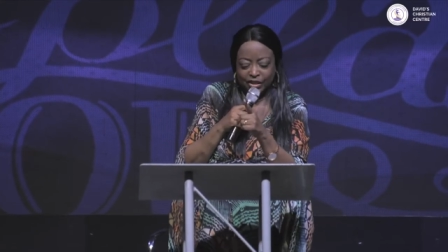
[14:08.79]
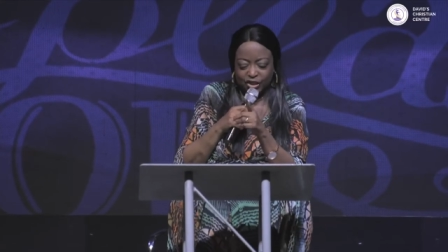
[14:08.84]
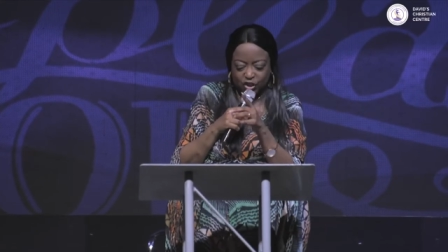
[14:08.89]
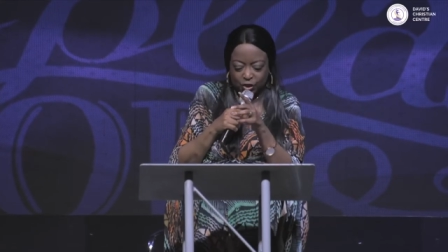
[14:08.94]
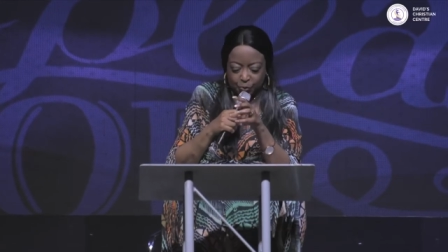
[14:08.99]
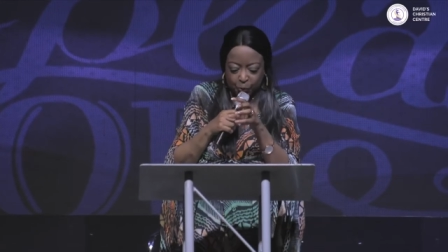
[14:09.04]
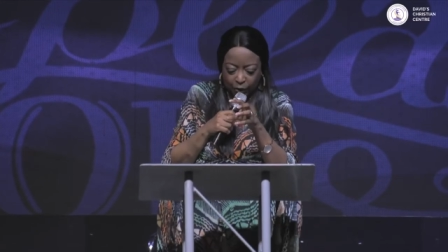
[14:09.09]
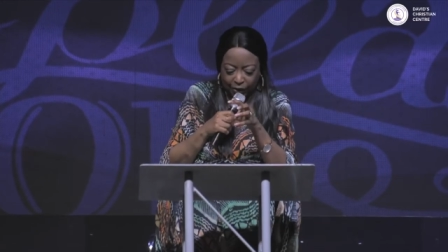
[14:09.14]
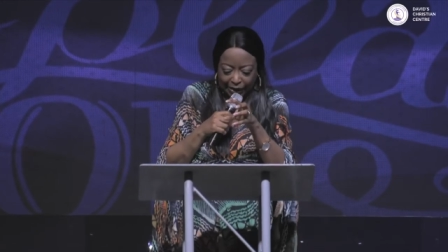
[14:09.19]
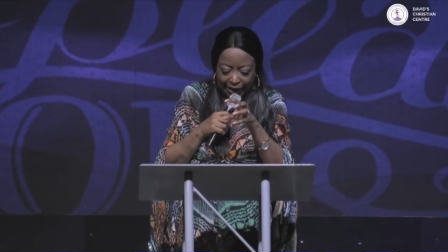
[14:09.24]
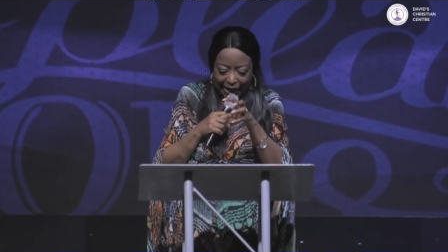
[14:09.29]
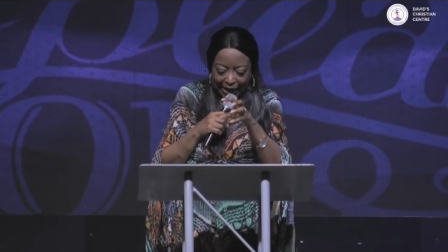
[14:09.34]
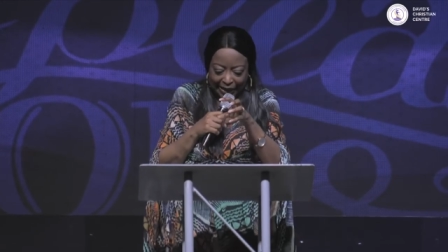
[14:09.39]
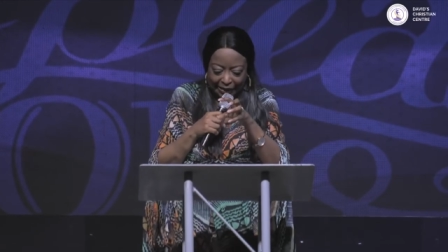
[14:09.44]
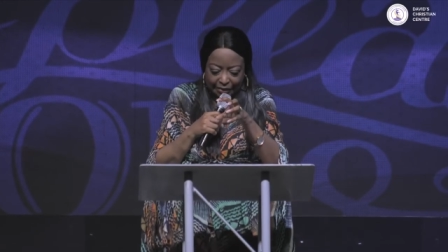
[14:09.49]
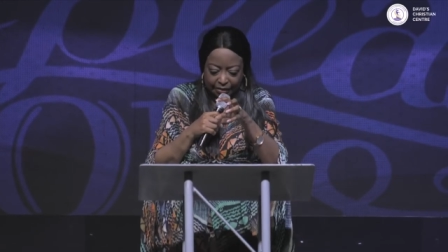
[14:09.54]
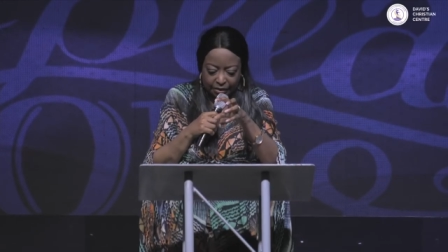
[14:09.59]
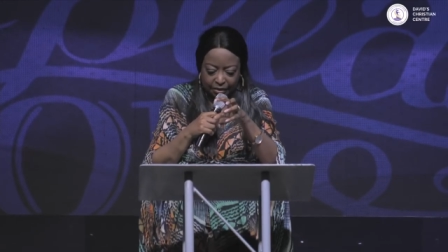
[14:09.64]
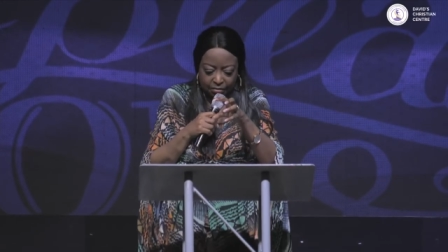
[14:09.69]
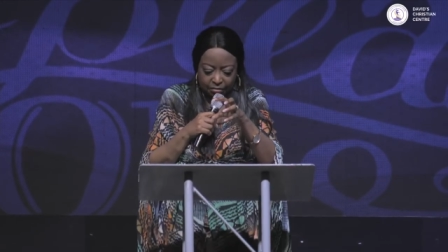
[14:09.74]
The
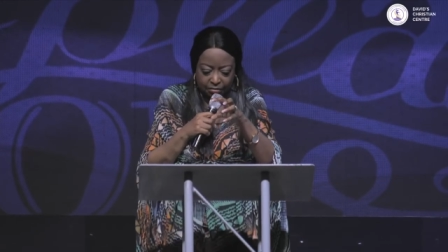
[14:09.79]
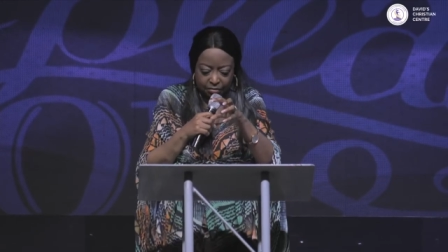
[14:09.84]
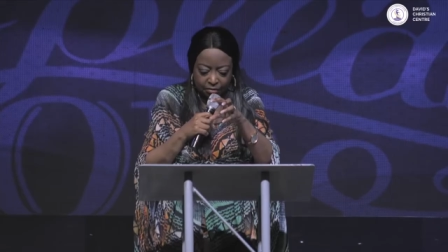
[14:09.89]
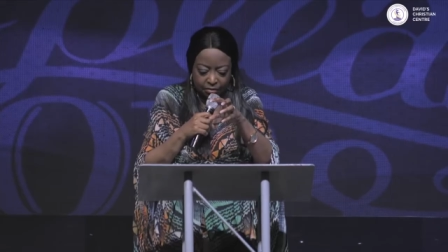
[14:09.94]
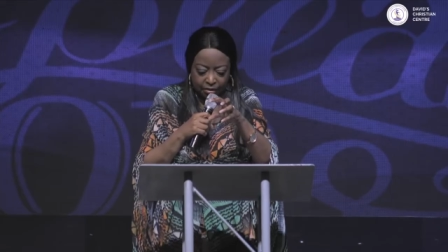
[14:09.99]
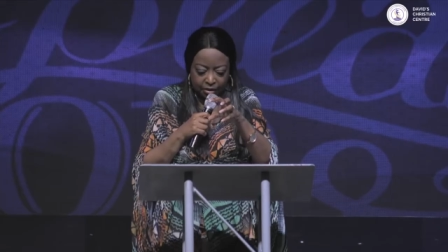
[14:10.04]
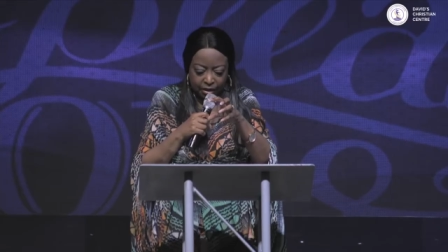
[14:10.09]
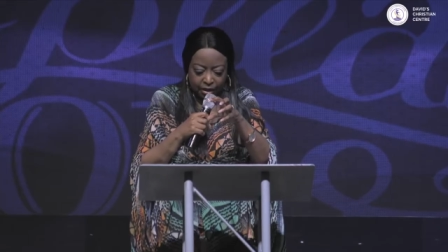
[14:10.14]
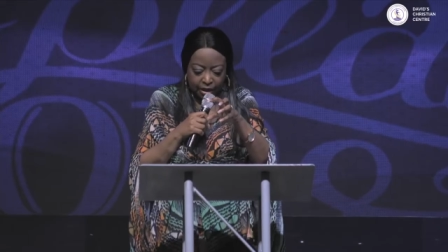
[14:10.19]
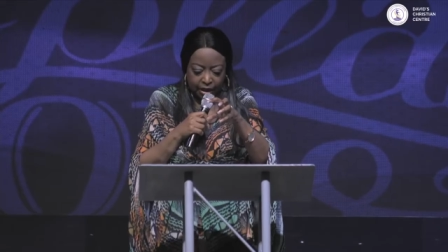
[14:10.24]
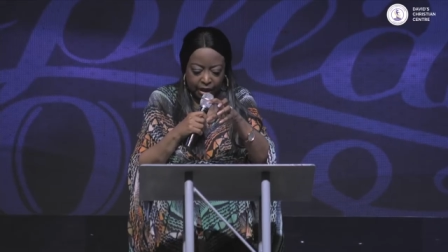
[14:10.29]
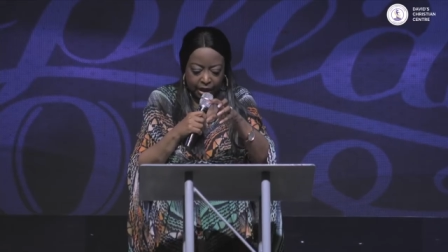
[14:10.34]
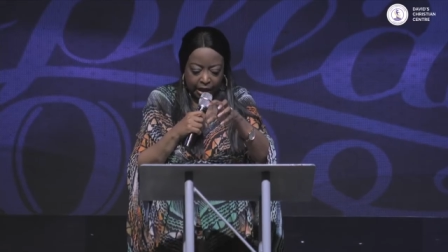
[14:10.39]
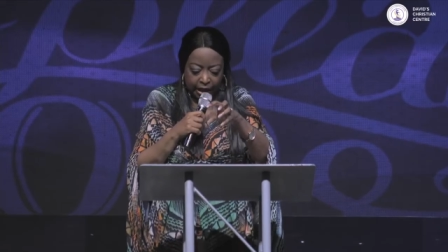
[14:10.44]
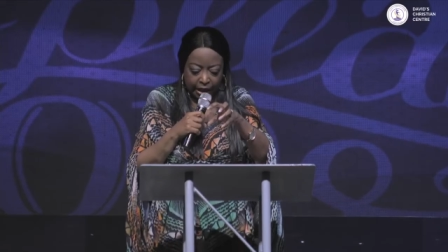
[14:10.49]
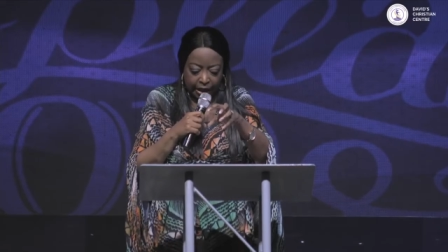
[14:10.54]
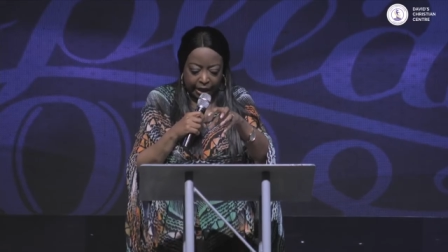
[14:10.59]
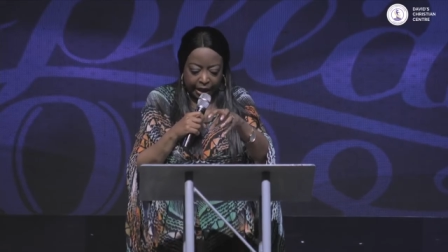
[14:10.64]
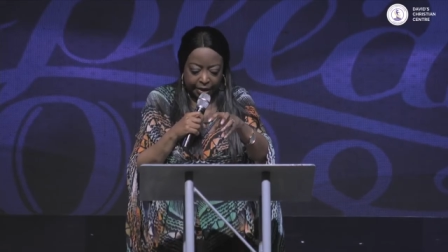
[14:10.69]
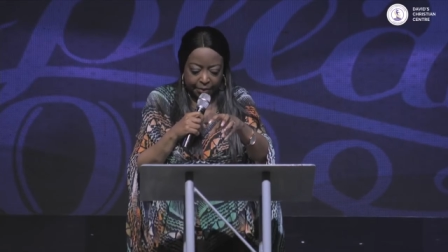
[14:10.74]
spotlight
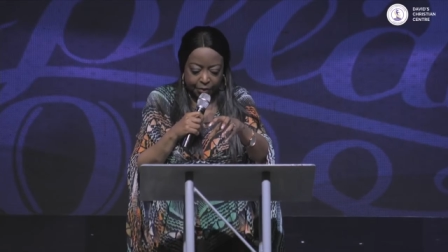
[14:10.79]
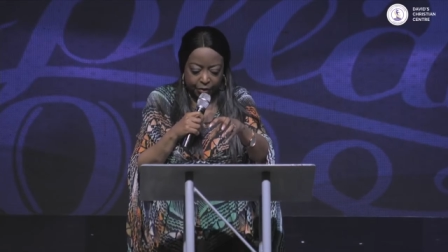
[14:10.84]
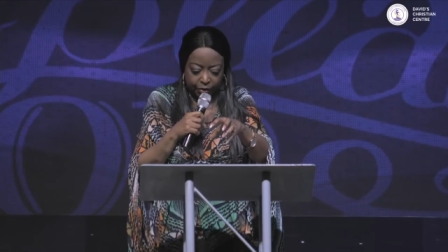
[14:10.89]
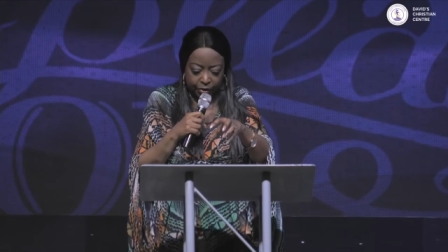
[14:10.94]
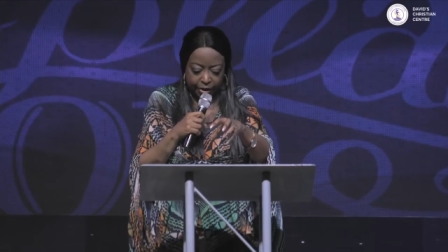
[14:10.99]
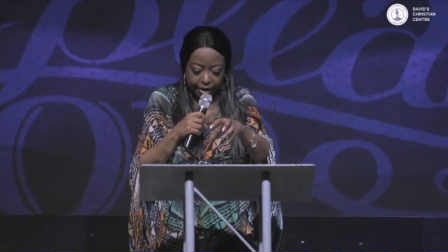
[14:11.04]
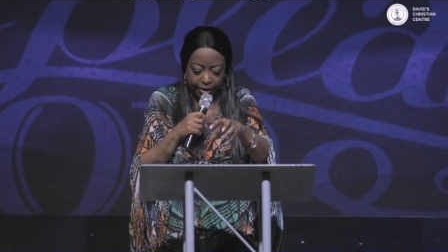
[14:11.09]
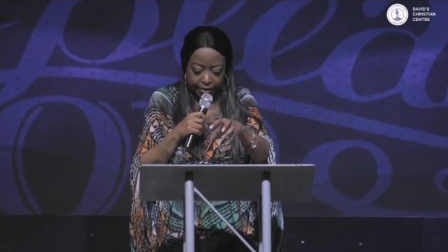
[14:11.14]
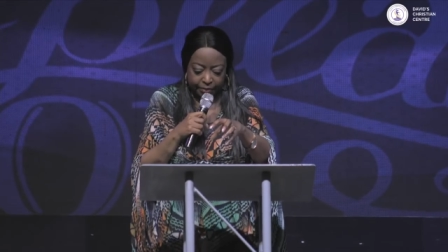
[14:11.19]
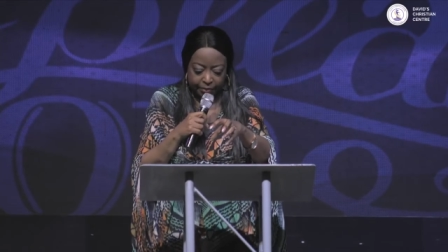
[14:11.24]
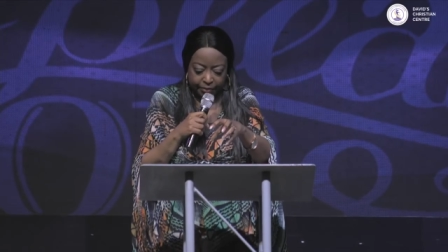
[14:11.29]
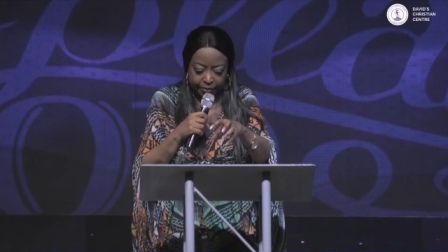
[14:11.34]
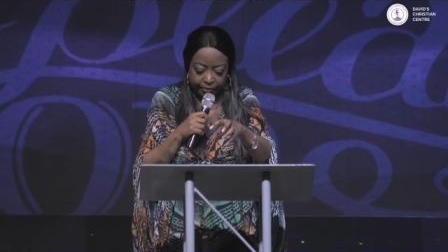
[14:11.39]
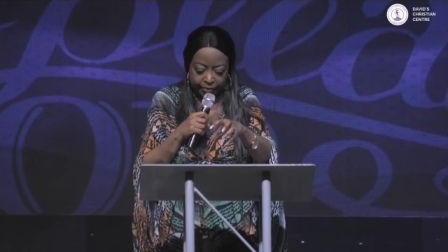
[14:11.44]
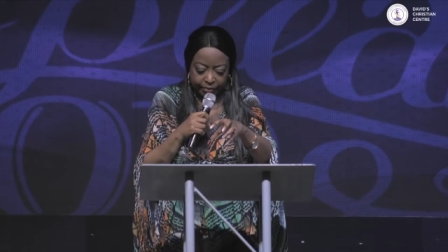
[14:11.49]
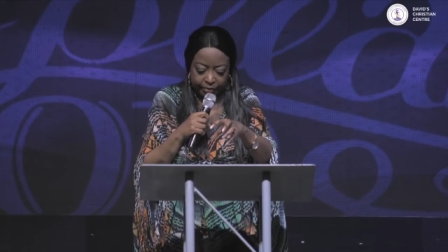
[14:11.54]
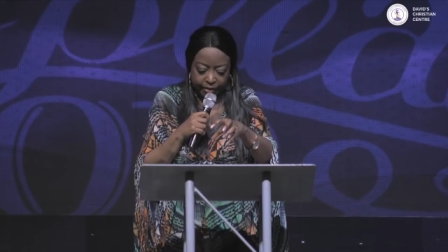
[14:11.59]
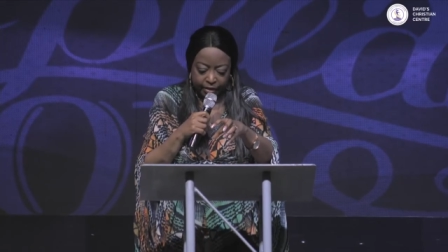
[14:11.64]
came on him